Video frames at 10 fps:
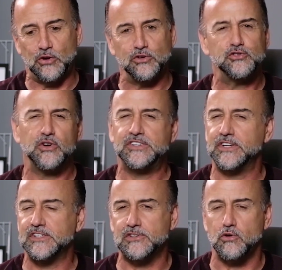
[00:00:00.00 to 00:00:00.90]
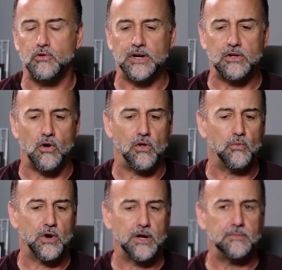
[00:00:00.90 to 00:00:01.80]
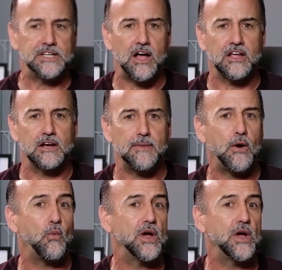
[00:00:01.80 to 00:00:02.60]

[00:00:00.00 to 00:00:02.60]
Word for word: So, nutrition is so critical, and we're going to be talking about